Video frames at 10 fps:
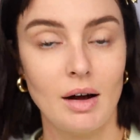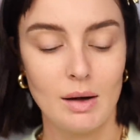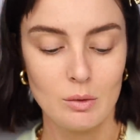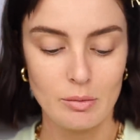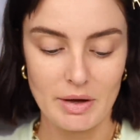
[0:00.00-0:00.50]

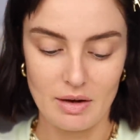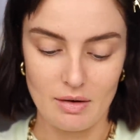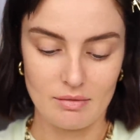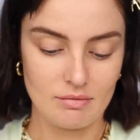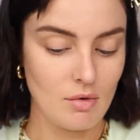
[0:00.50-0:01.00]
I will
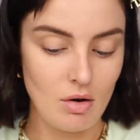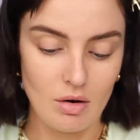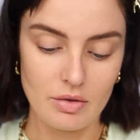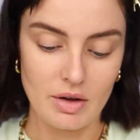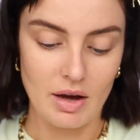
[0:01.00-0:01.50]
be
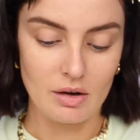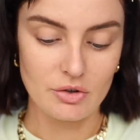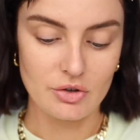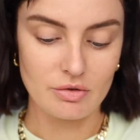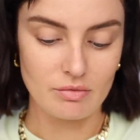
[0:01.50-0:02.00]
on the
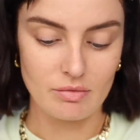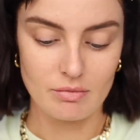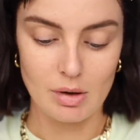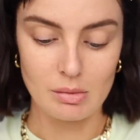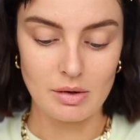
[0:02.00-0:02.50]
couch,
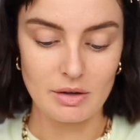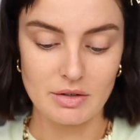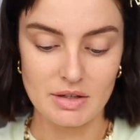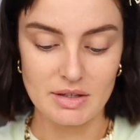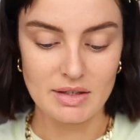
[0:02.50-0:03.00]
probably
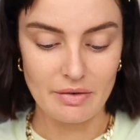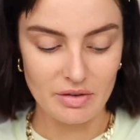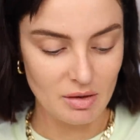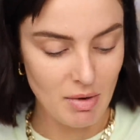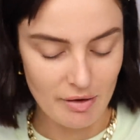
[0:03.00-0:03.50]
onto the
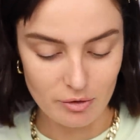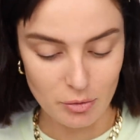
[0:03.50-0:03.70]
7th Marvel